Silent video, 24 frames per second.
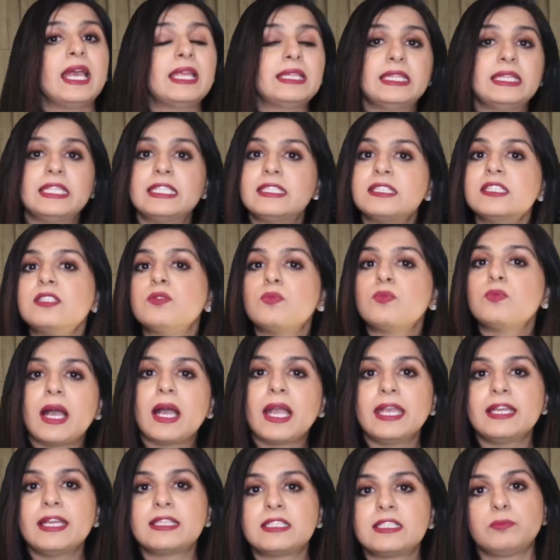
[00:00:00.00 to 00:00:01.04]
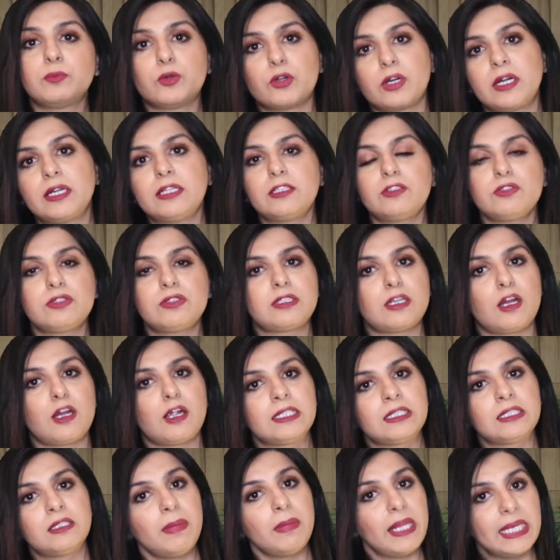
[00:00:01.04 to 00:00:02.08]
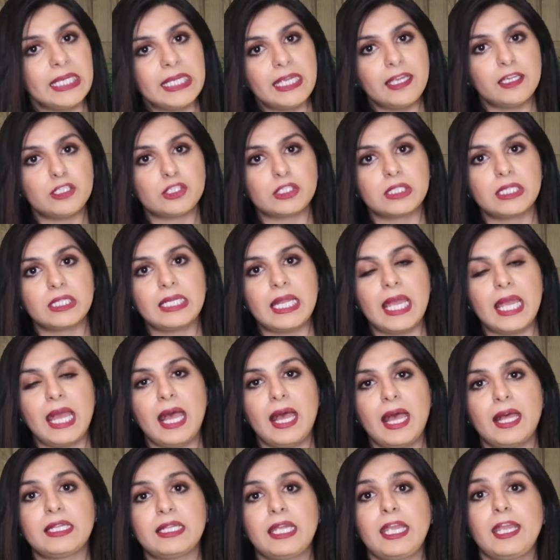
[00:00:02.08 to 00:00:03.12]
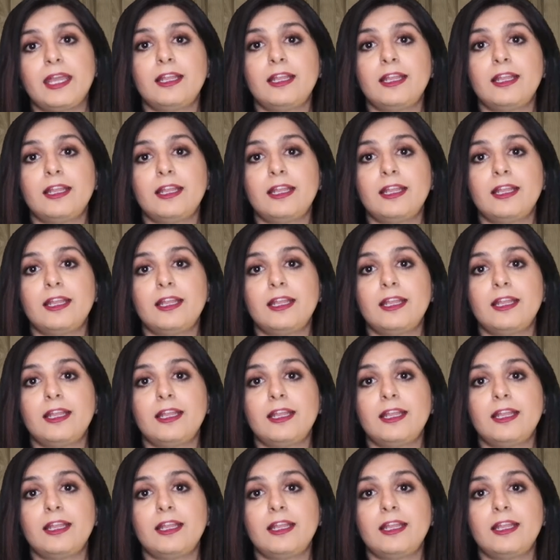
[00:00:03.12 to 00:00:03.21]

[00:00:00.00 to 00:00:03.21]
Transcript: And this is why it's important to start the medication at